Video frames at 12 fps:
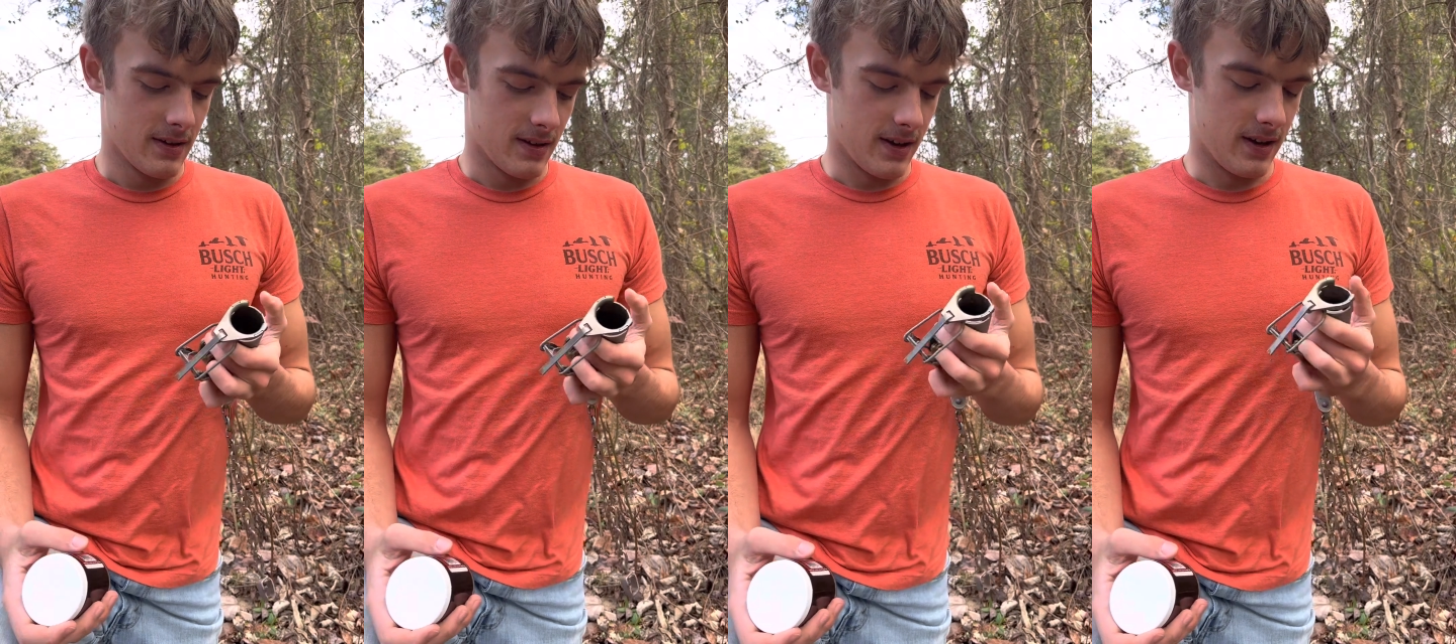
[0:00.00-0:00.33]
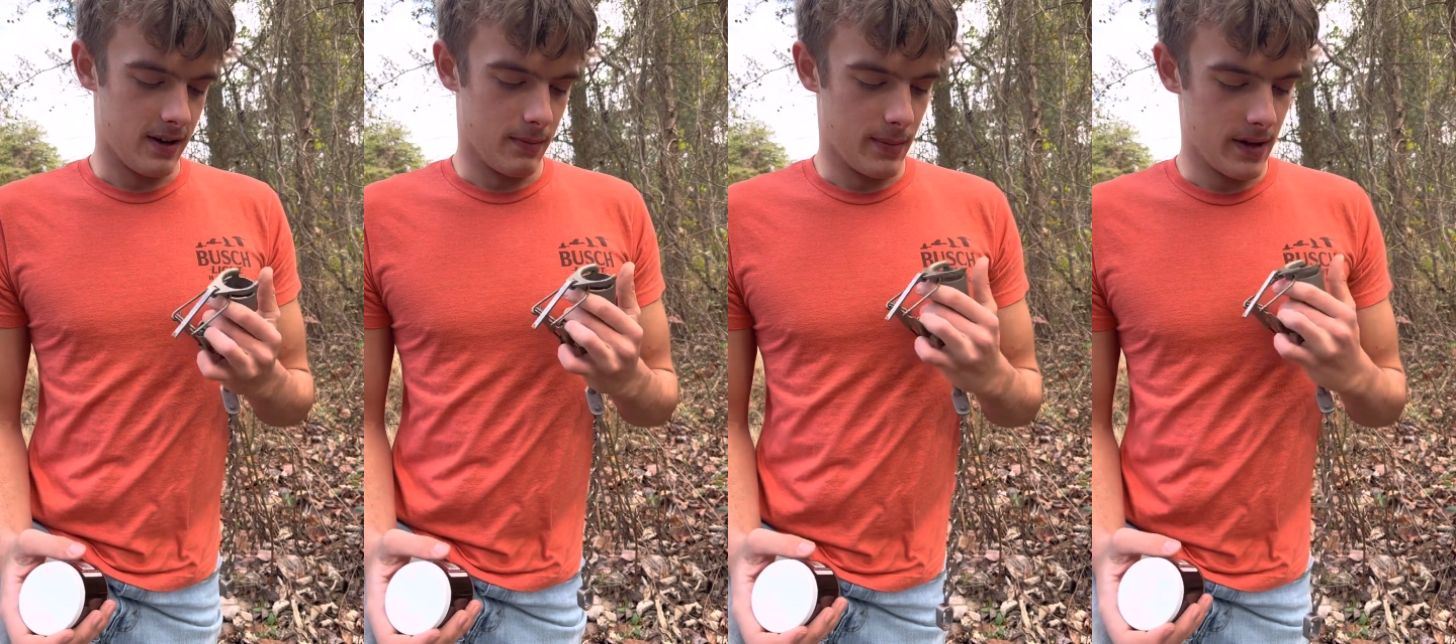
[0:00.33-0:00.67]

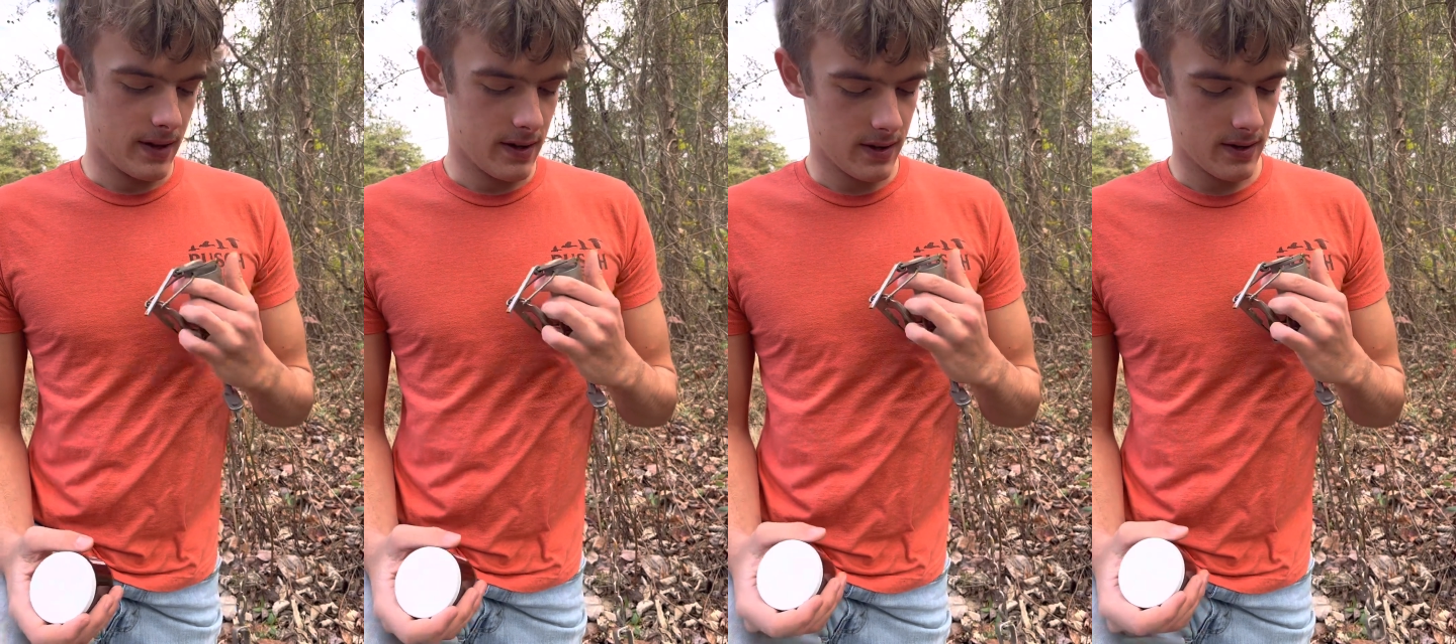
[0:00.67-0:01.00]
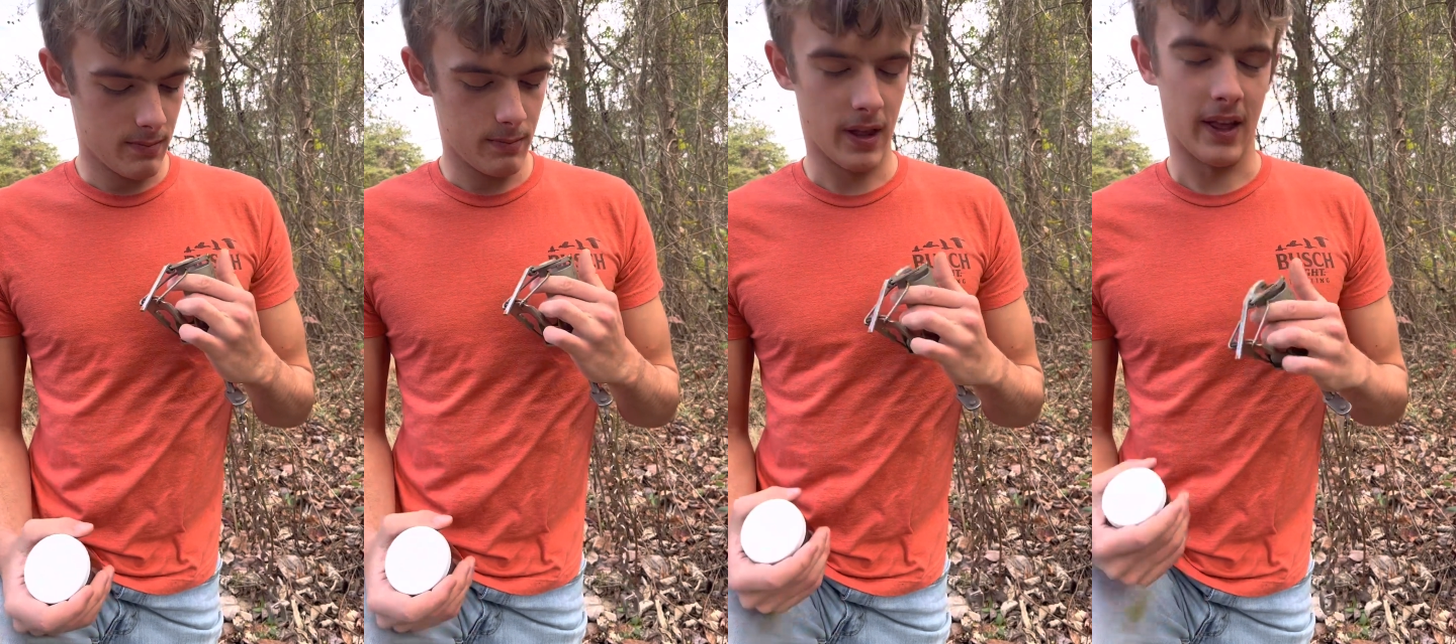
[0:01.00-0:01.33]
But
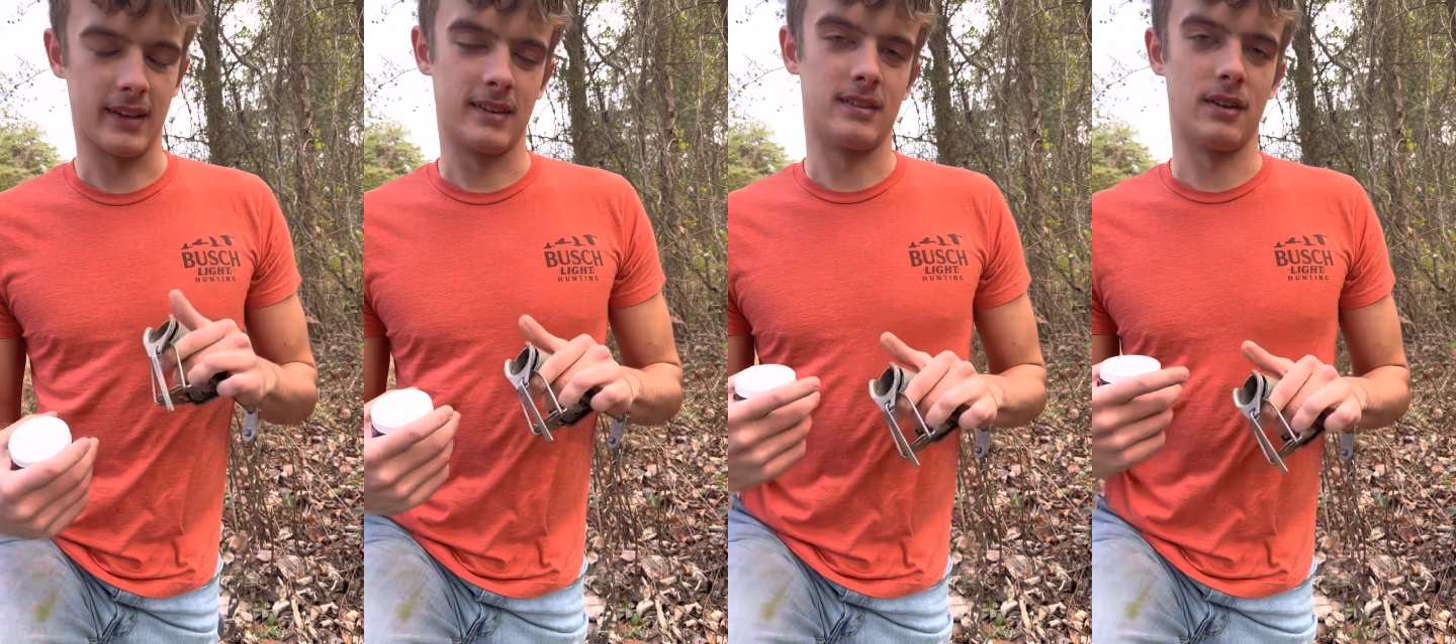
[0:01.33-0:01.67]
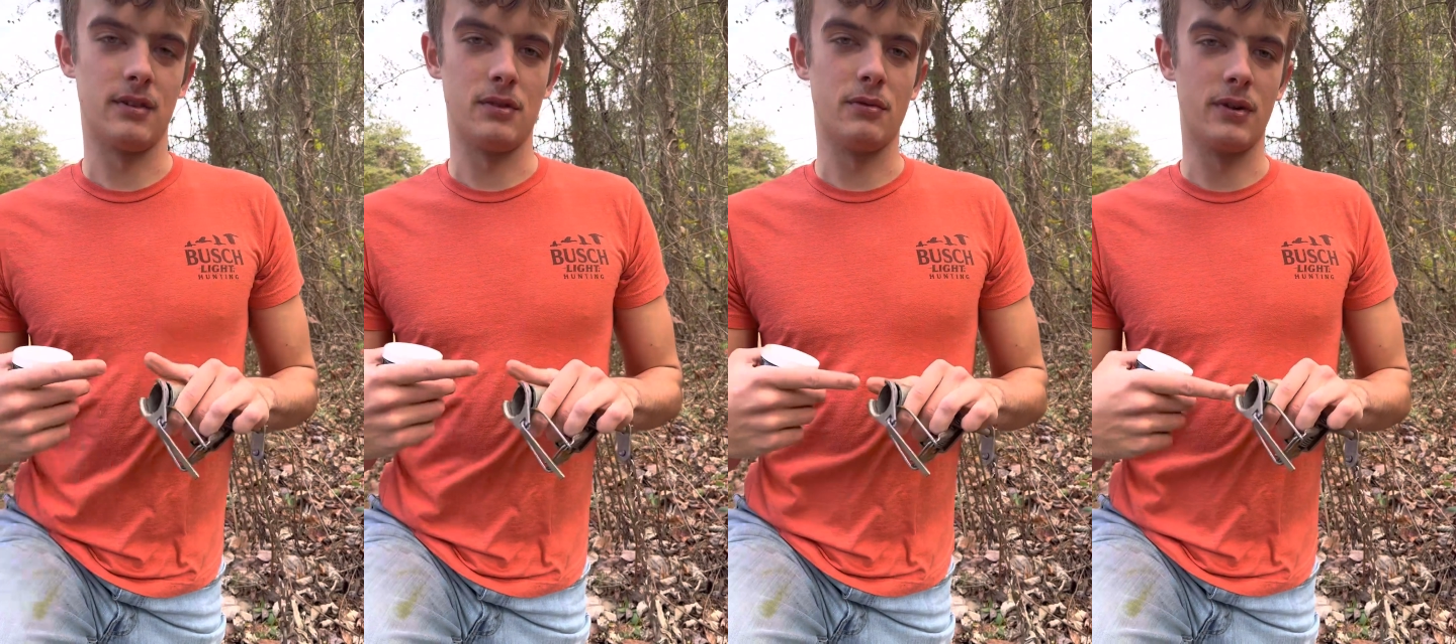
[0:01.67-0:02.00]
like, so
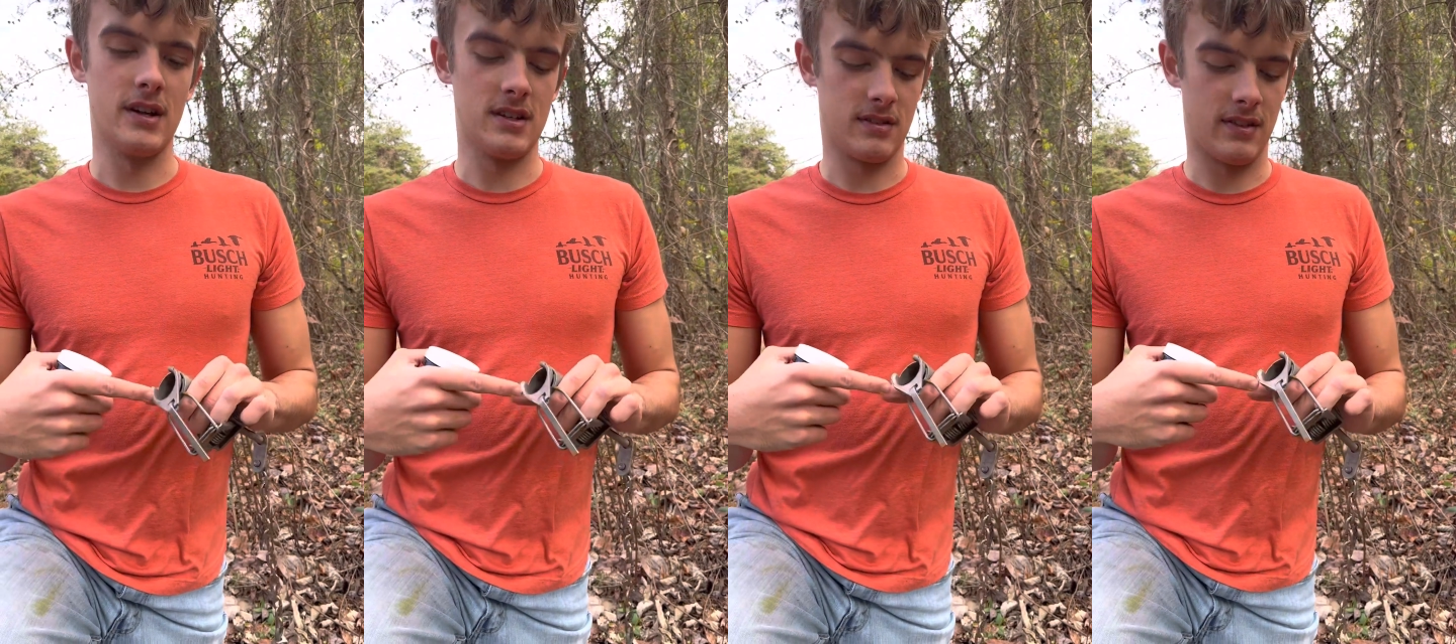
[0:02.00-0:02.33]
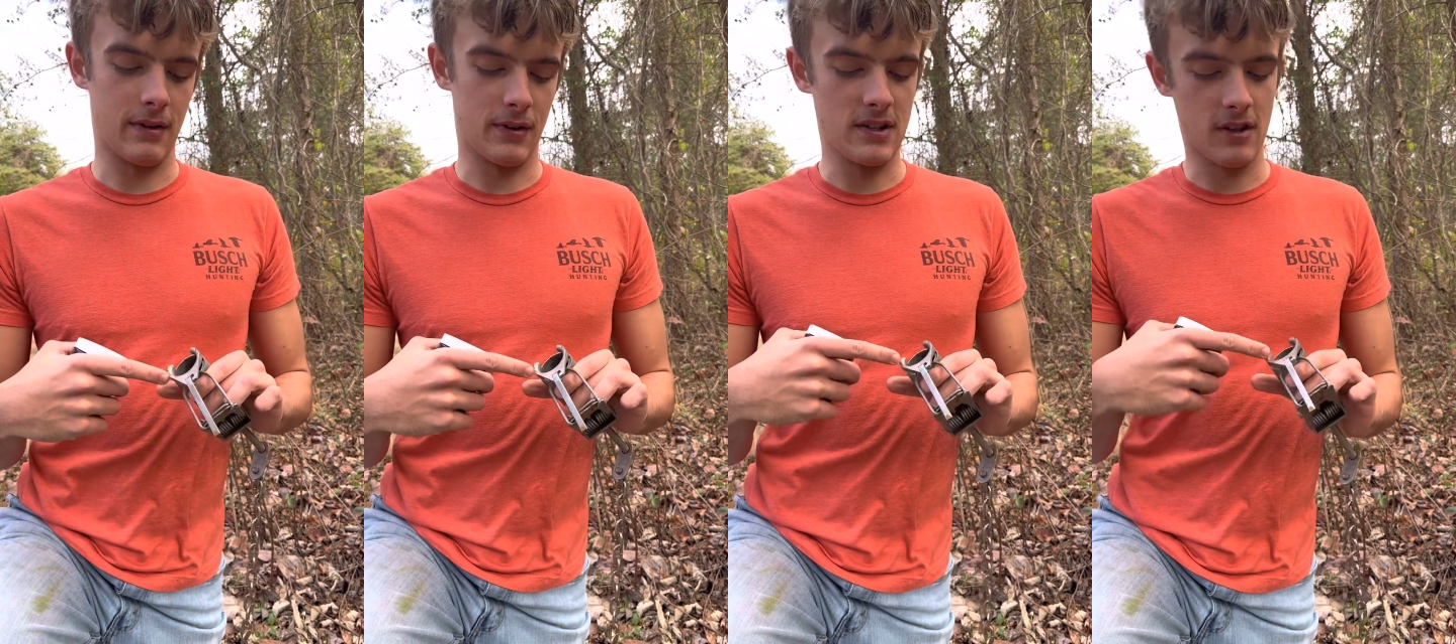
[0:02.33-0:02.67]

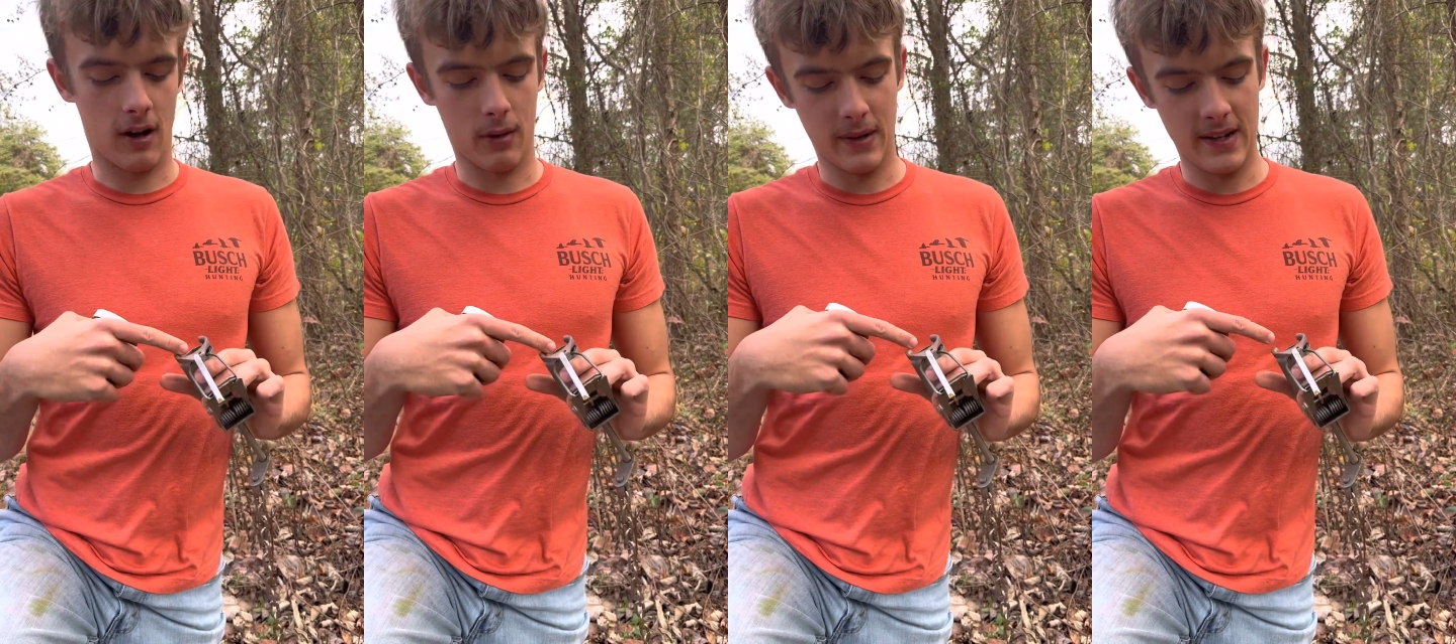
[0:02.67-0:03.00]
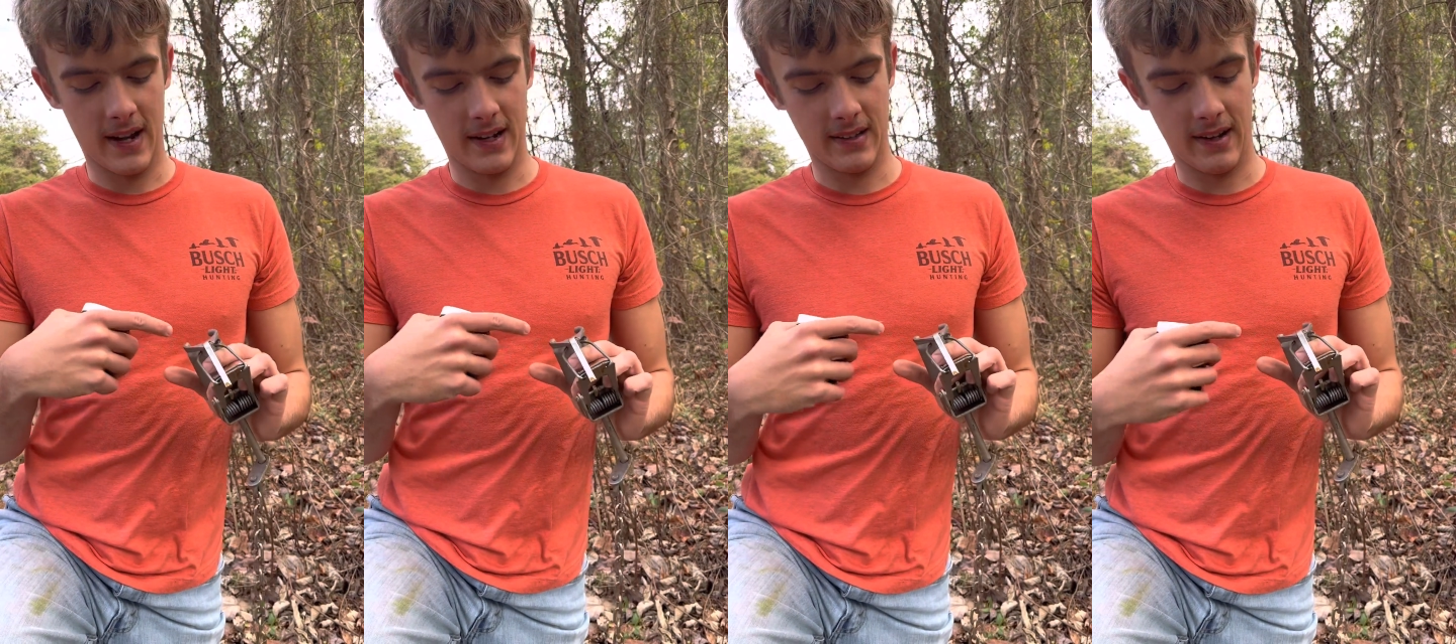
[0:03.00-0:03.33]
they reach all the way
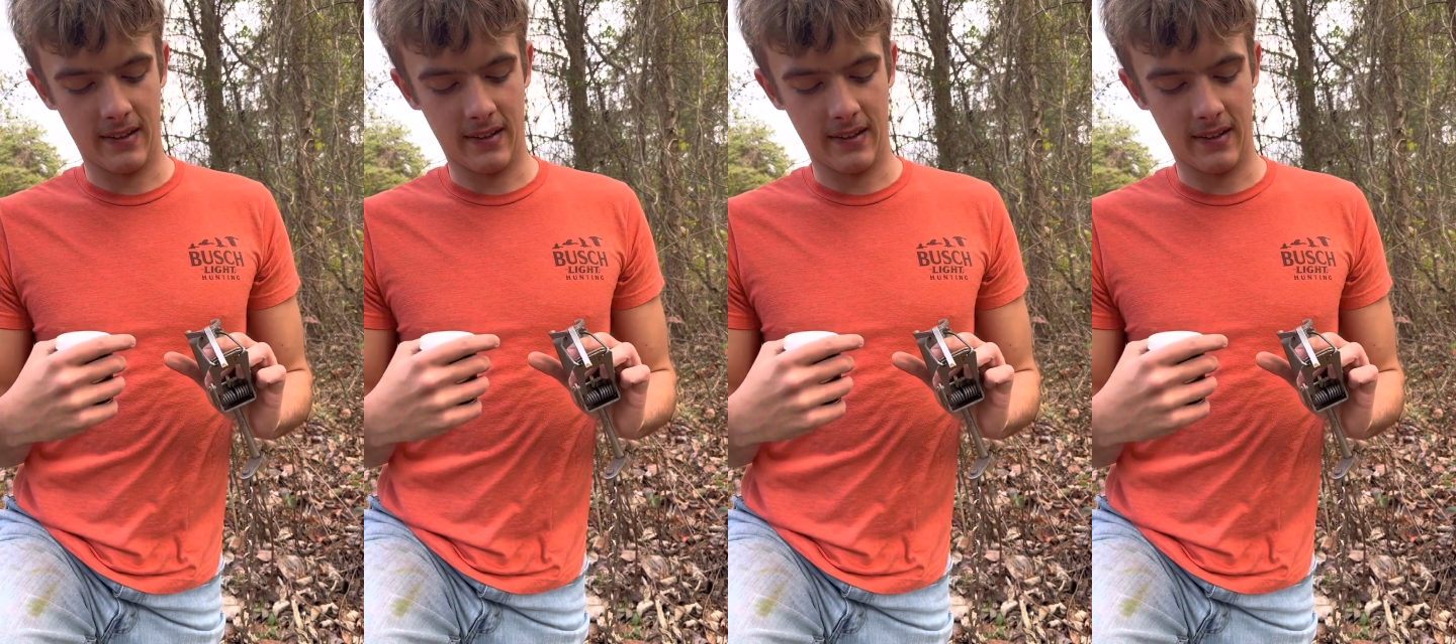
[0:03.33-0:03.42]
down in there,